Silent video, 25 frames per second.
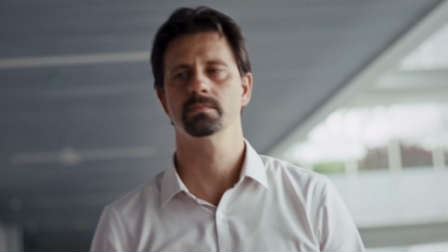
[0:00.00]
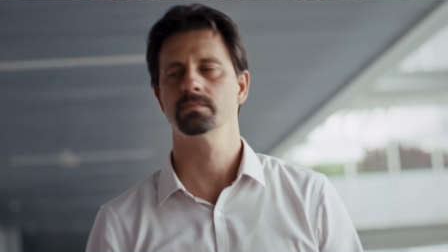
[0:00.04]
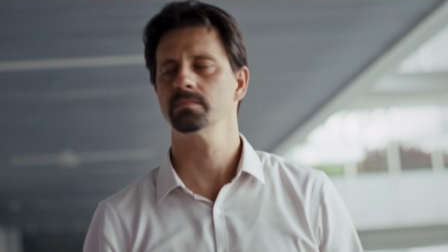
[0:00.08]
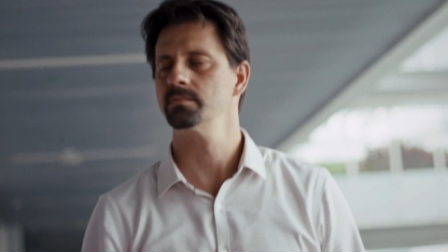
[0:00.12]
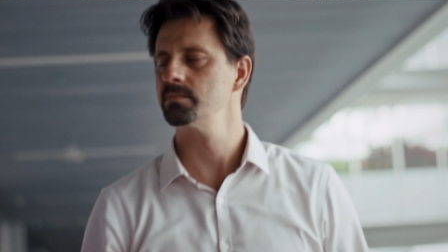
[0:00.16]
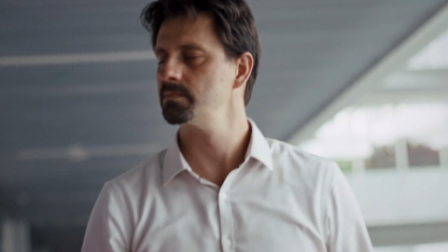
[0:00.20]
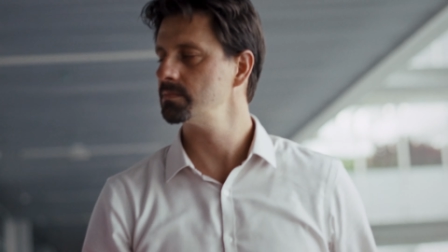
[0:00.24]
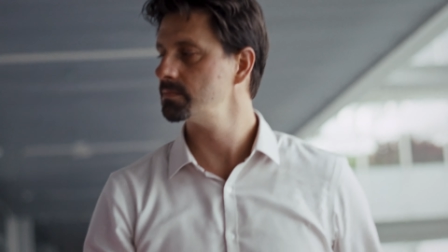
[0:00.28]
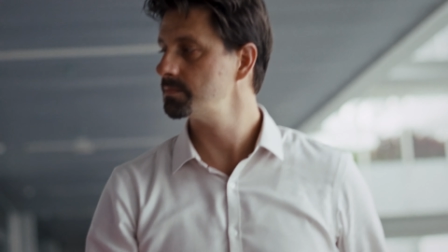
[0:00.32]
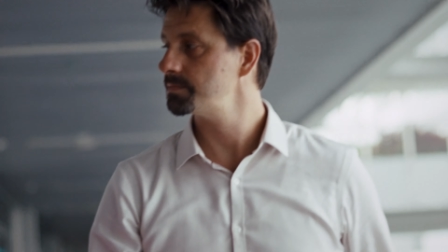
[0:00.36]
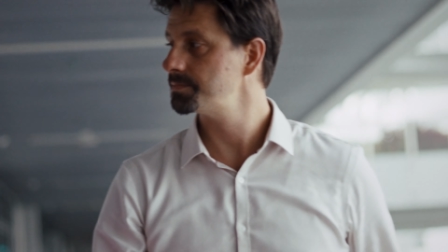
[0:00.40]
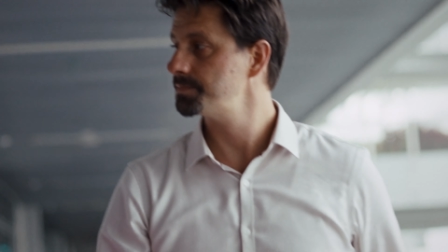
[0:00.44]
and
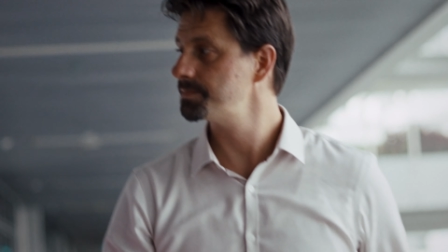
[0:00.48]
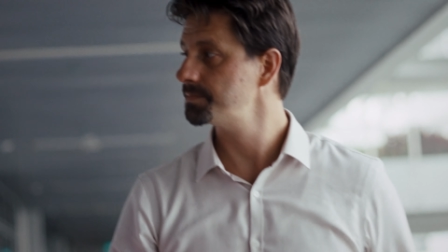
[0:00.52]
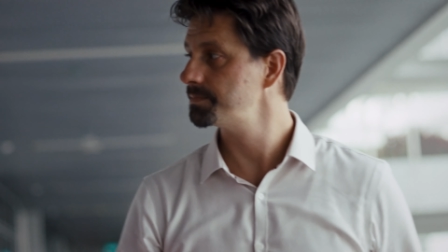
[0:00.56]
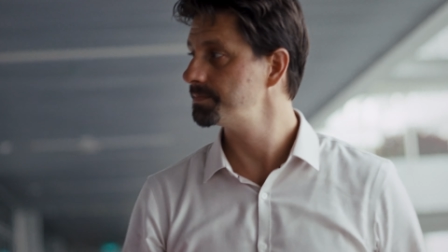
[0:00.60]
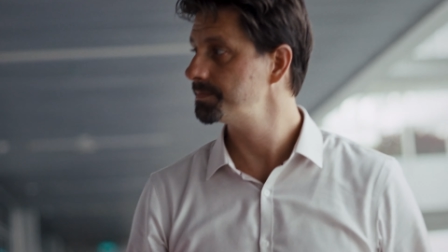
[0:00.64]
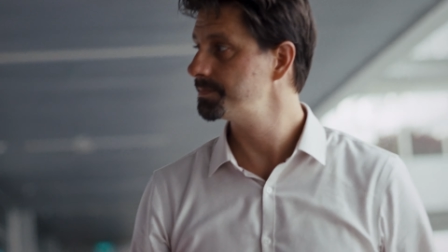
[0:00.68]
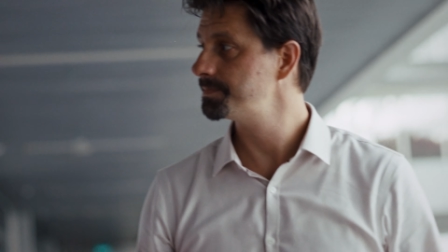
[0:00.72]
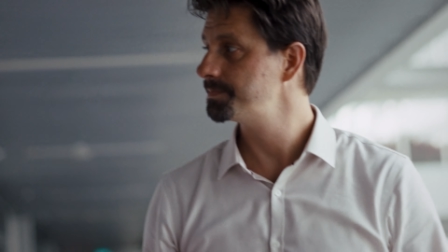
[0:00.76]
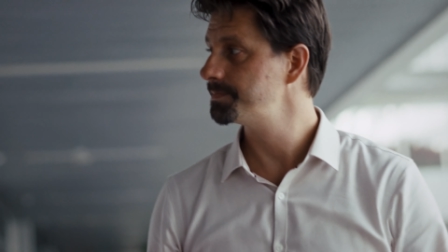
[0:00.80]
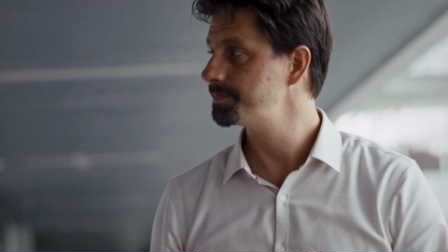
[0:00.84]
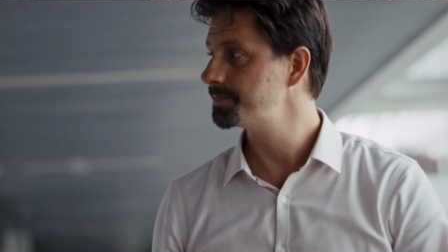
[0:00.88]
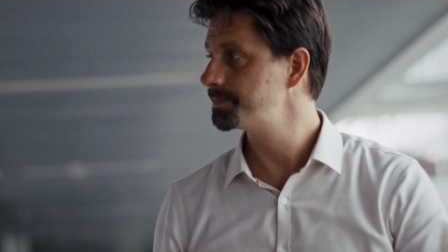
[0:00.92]
said
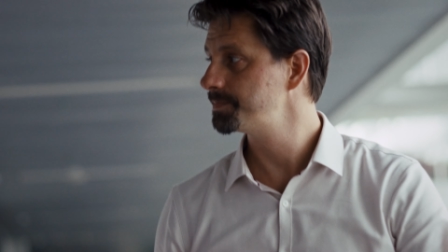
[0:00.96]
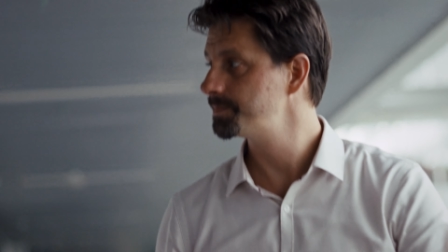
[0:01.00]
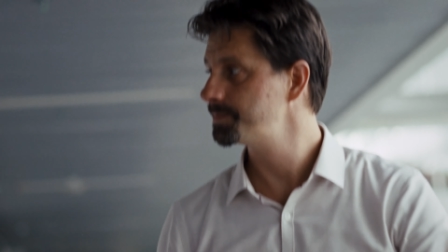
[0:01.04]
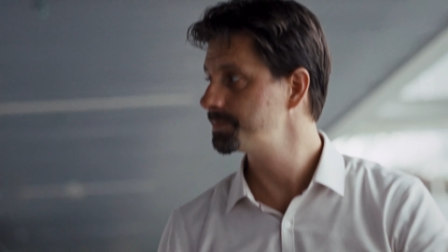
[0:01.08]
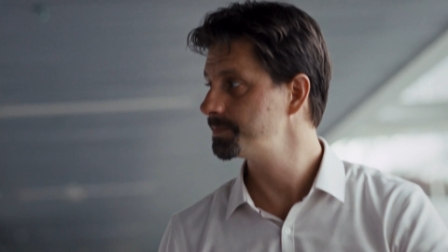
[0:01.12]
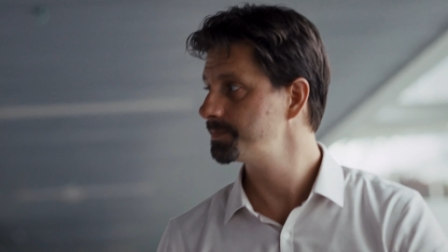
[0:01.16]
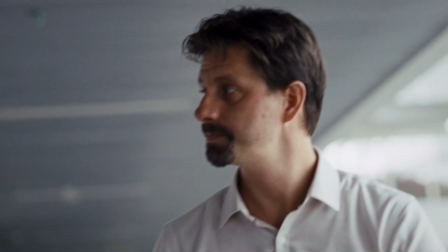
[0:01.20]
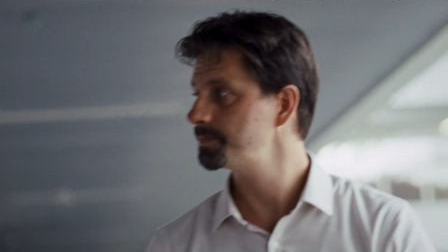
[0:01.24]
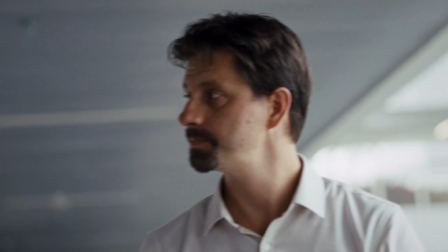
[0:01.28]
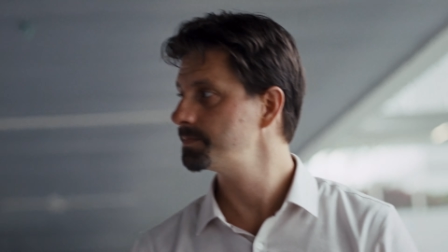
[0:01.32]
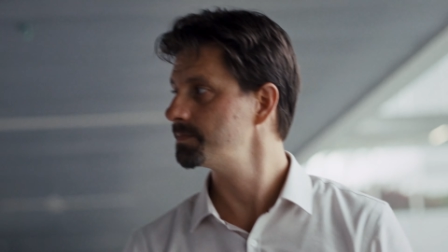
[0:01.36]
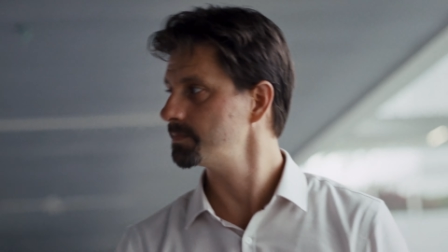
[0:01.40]
there
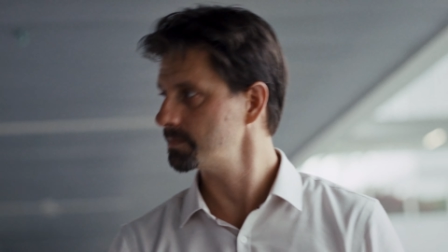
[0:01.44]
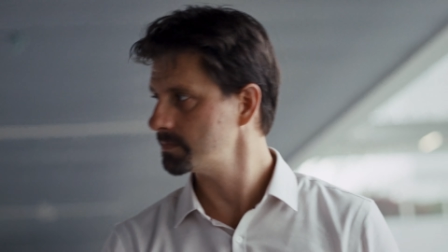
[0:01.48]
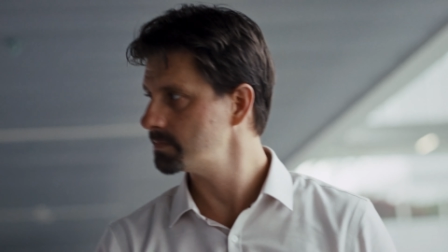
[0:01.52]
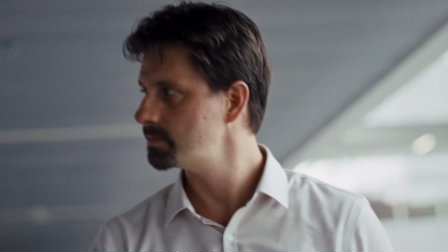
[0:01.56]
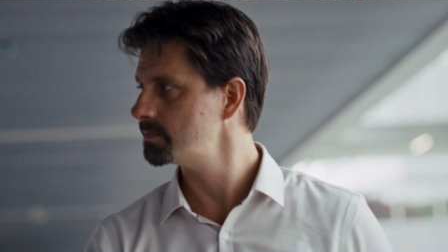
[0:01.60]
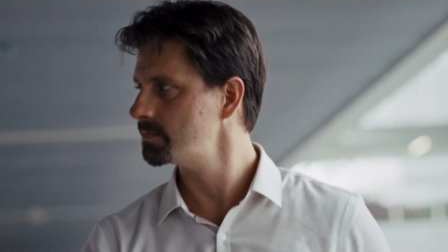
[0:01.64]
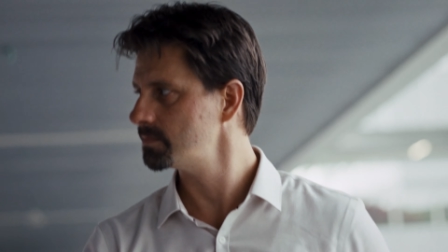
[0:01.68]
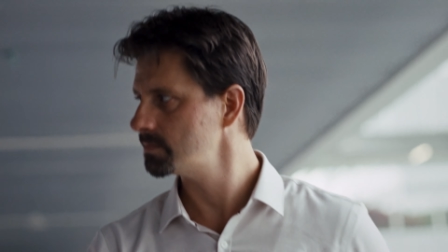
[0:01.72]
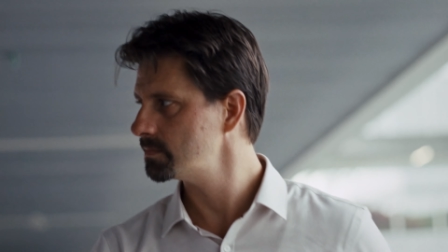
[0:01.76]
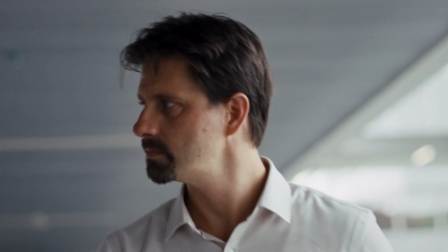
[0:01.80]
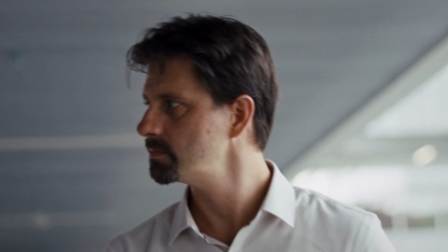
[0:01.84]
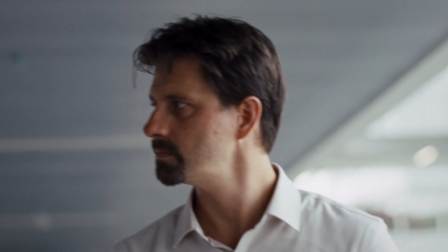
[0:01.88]
needed to be
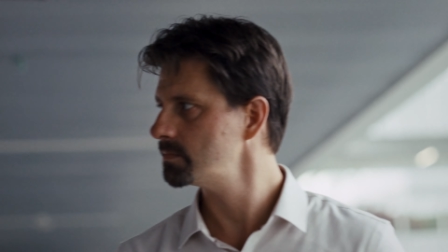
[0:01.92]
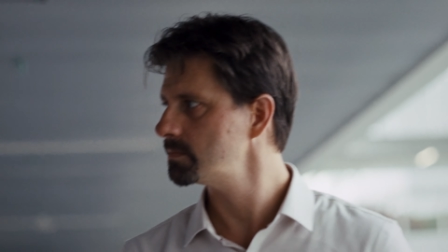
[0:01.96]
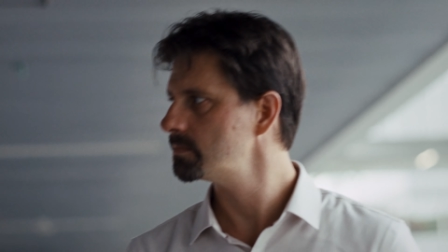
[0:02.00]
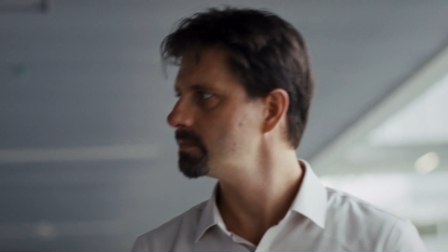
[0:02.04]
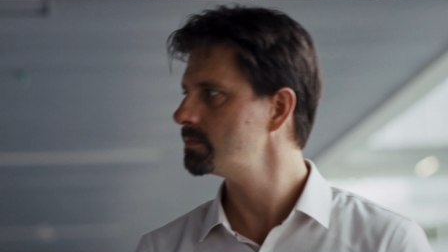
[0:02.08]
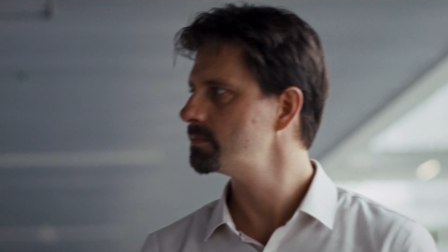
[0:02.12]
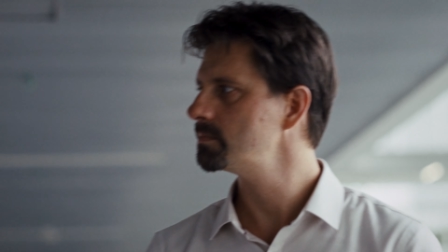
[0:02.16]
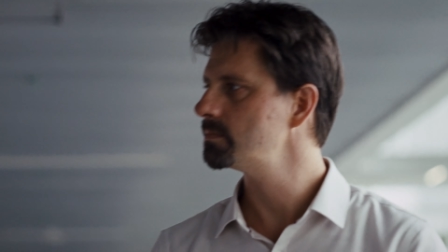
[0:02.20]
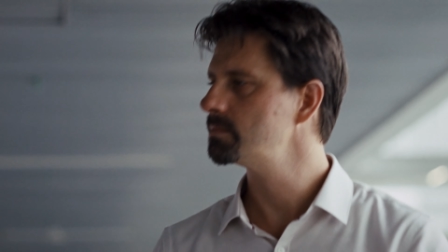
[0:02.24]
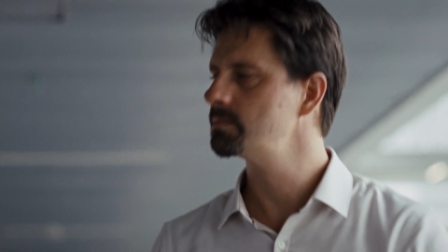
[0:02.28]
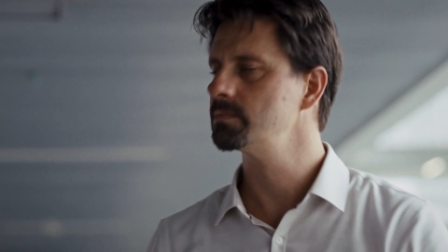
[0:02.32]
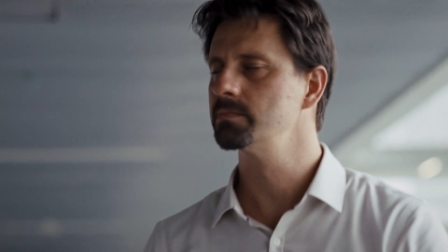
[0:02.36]
some kind of
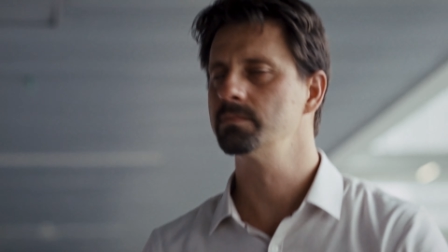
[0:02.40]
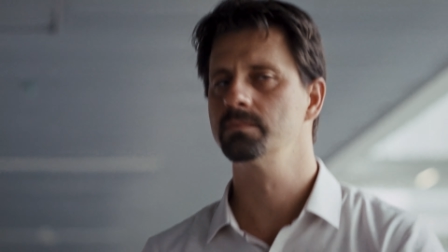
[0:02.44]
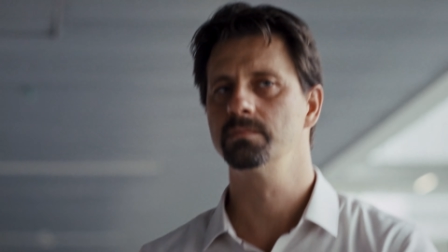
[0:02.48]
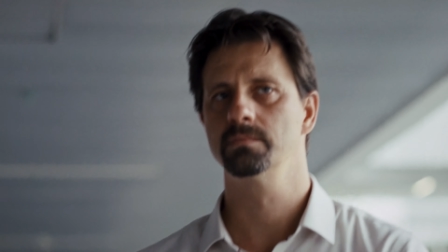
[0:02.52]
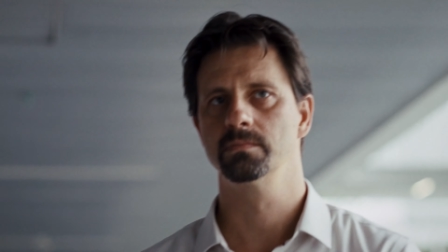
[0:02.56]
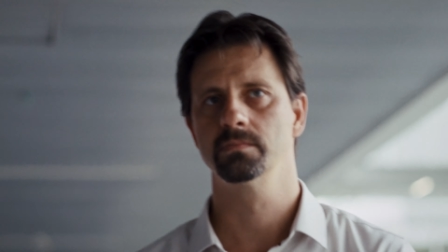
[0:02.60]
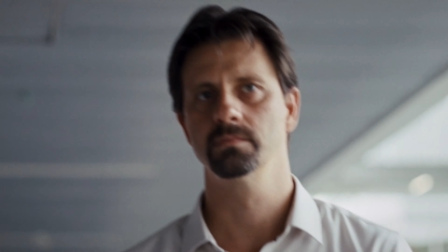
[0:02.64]
breakthrough